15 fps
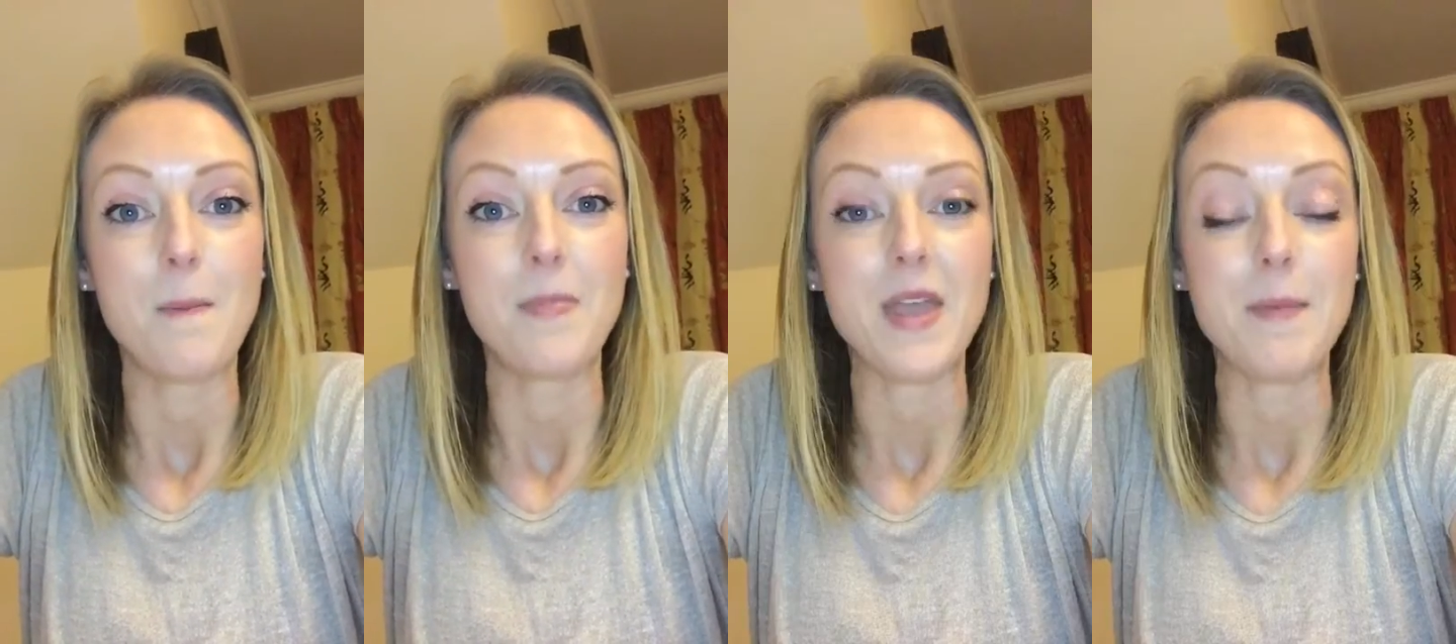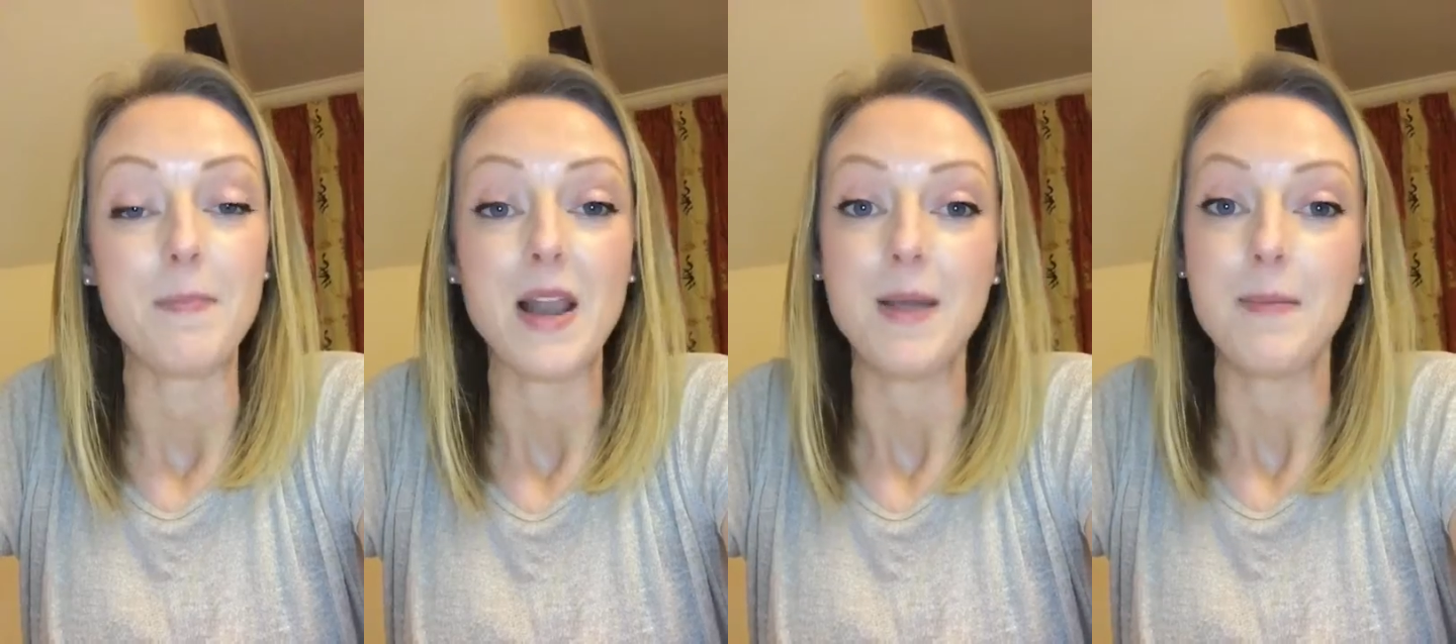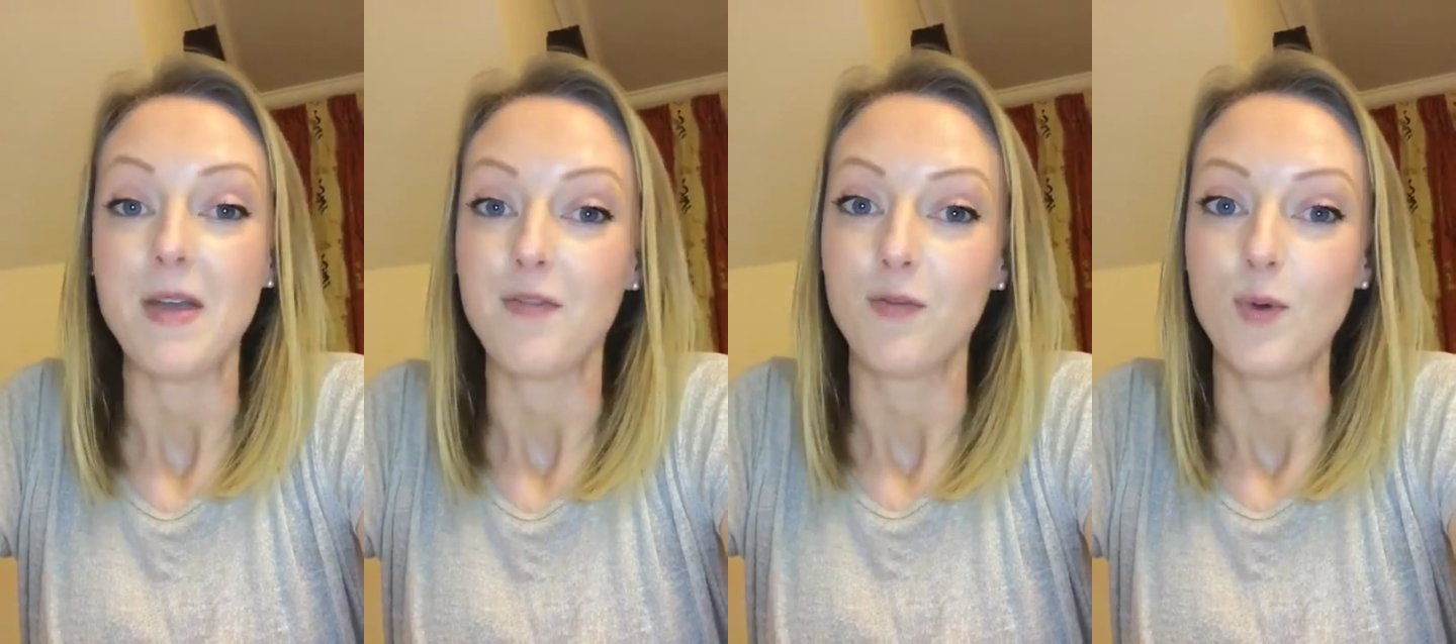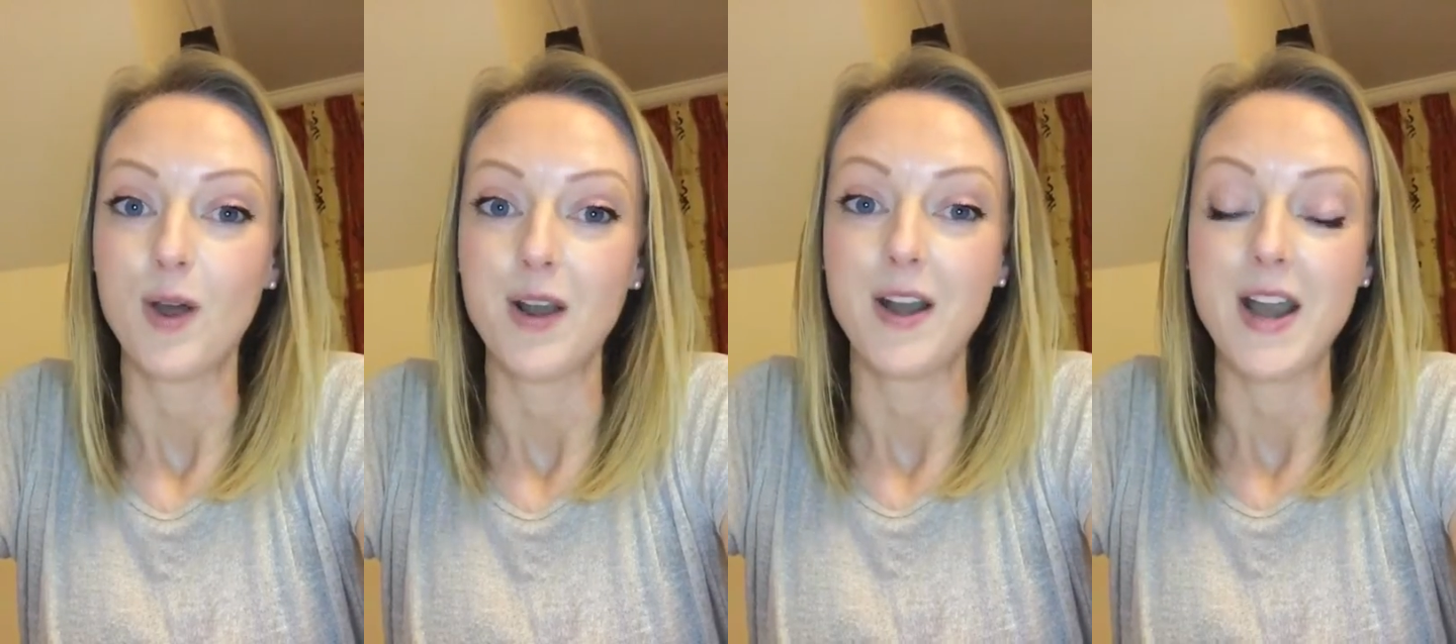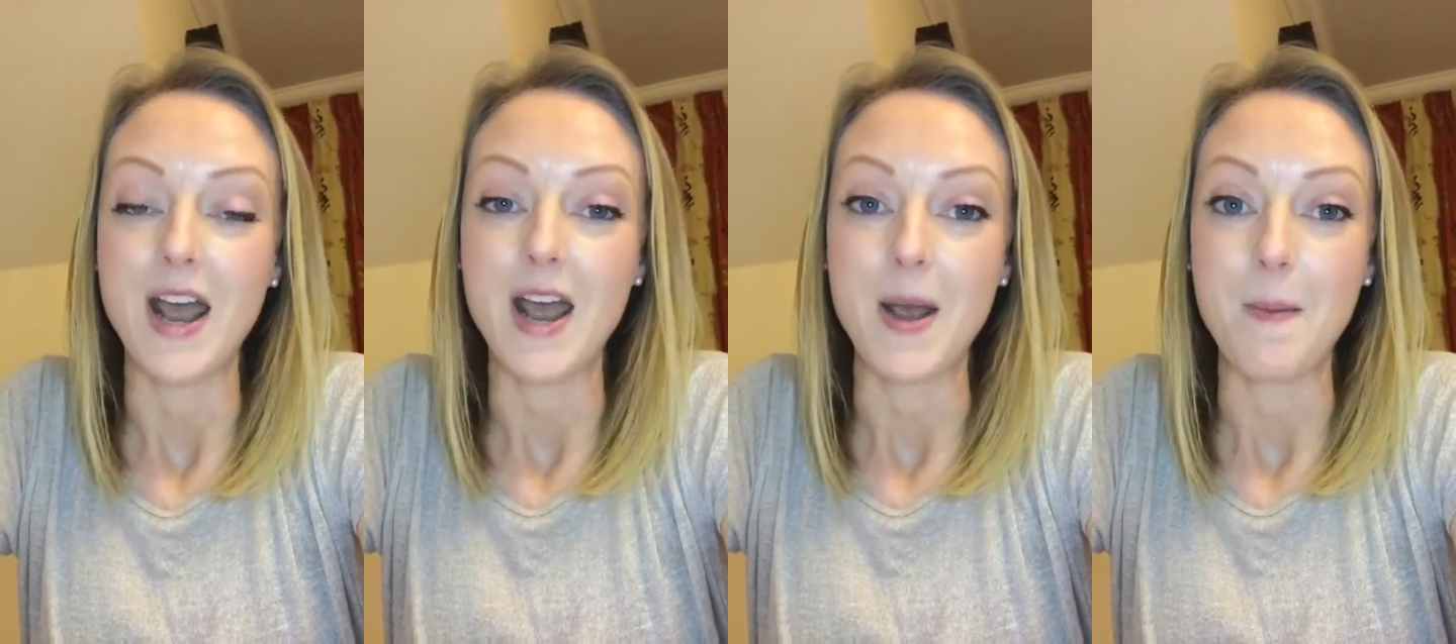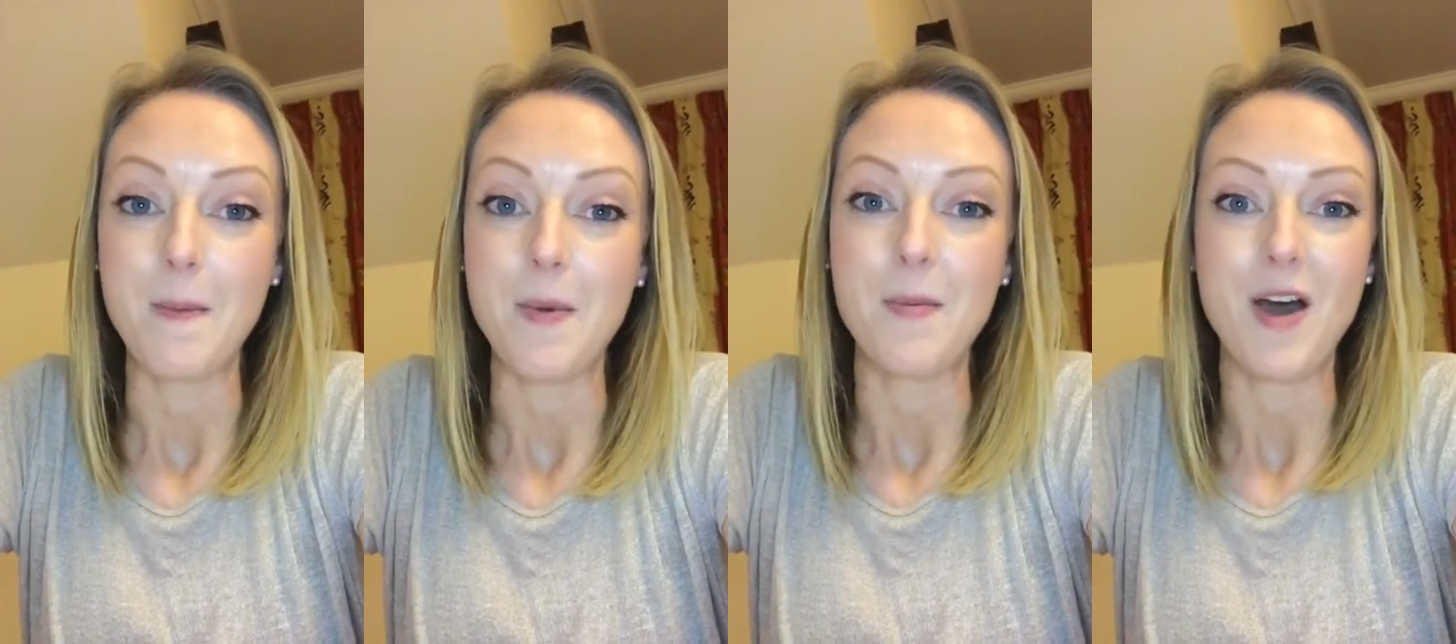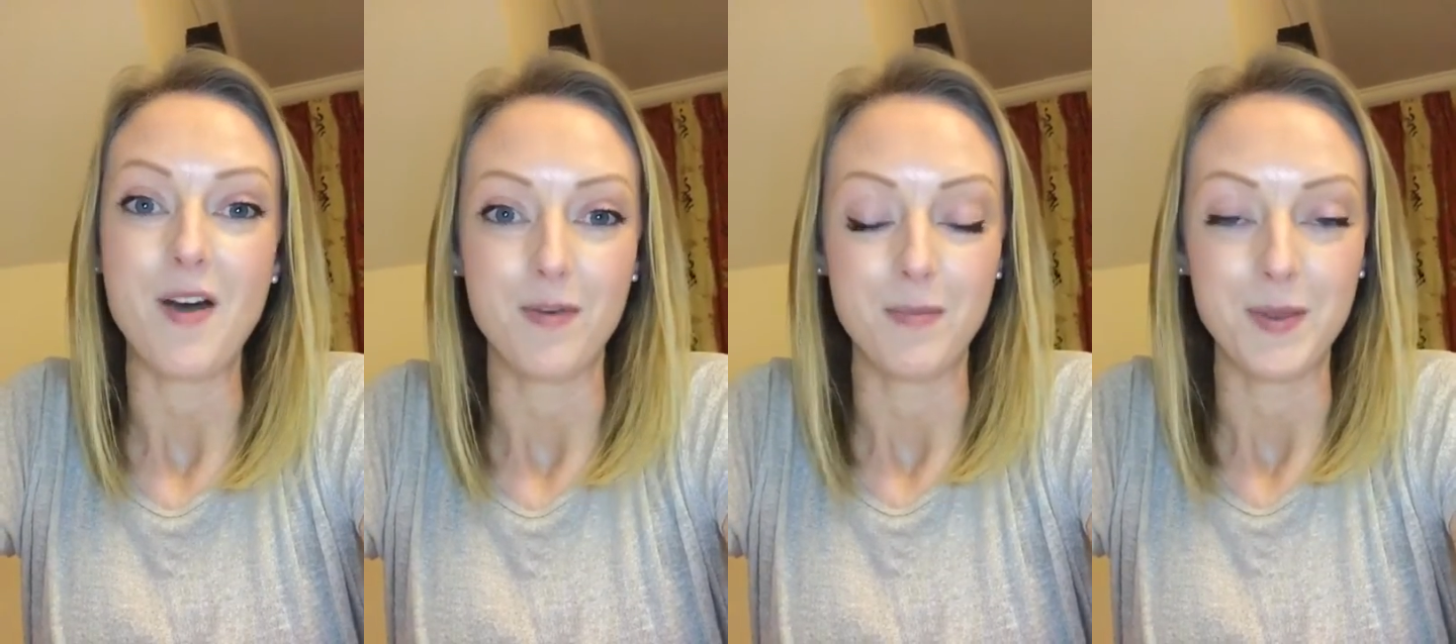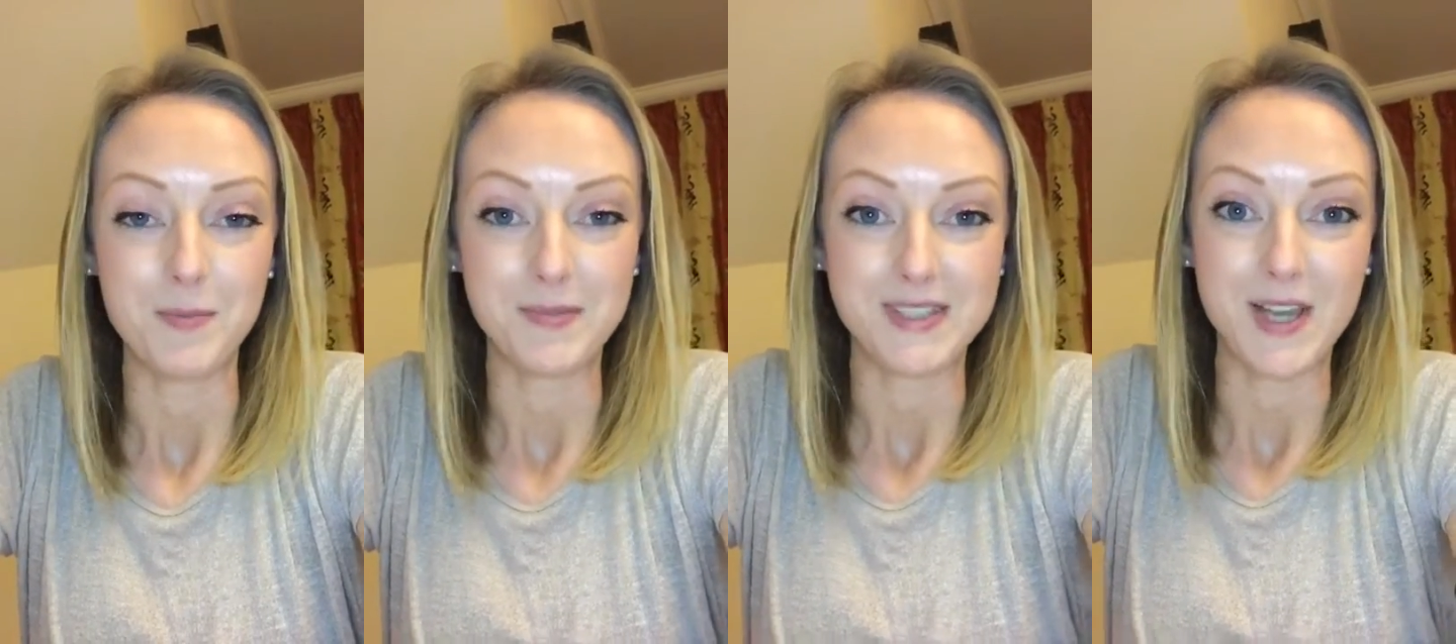they blame everyone apart from
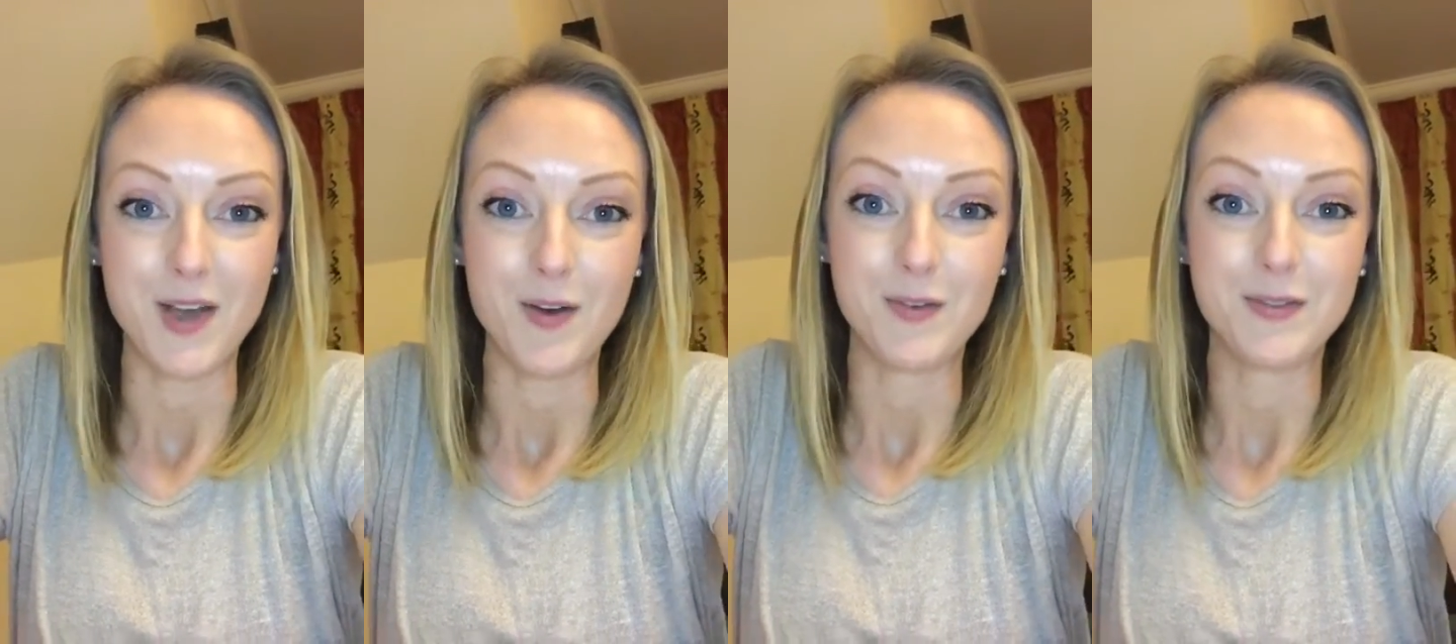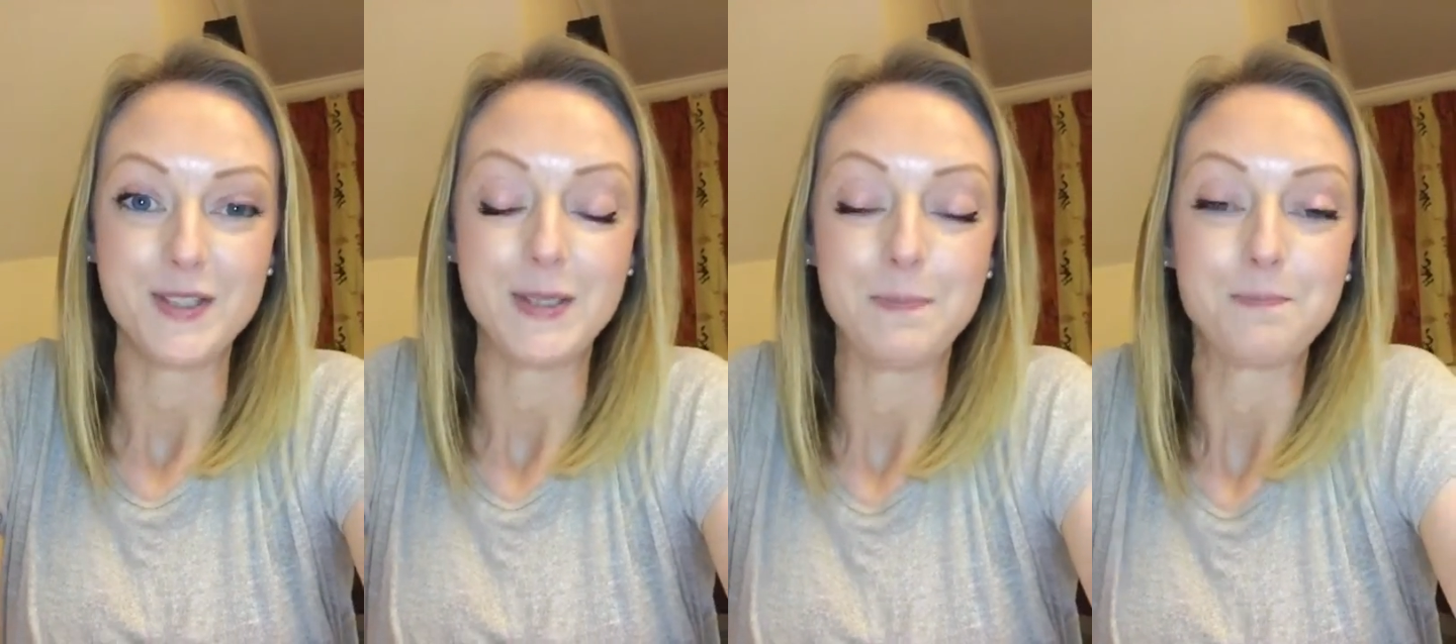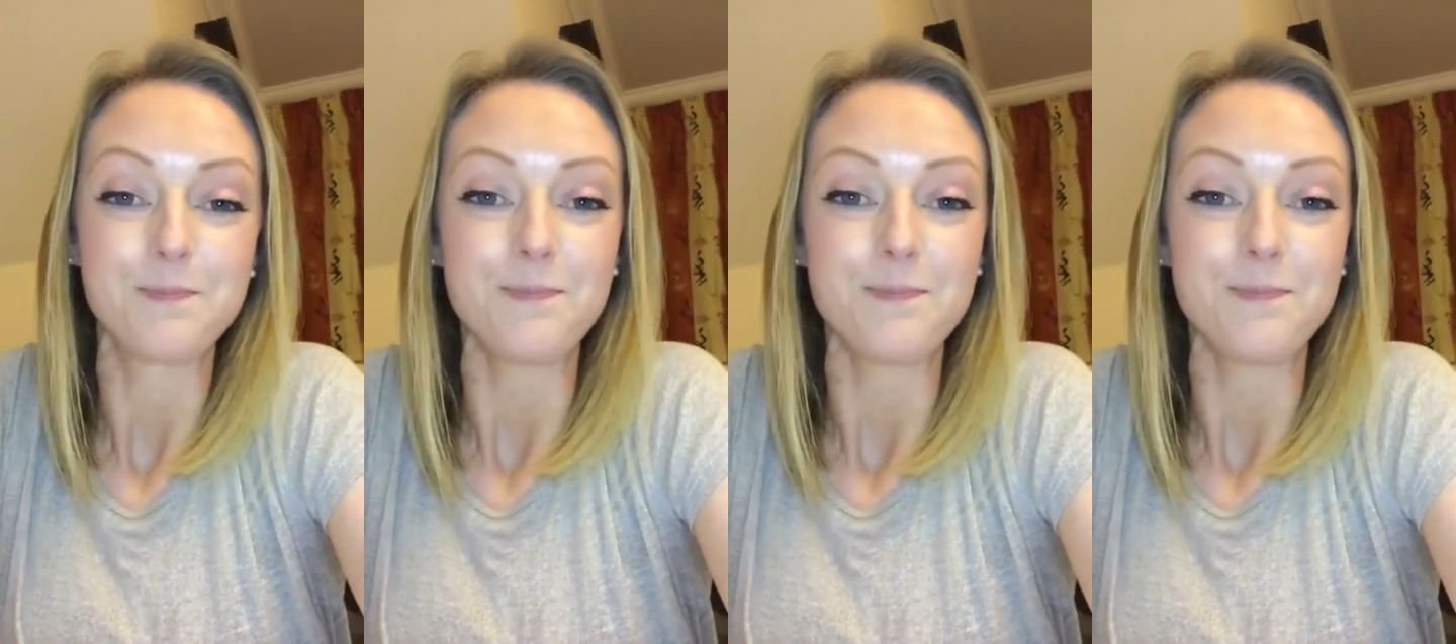themselves.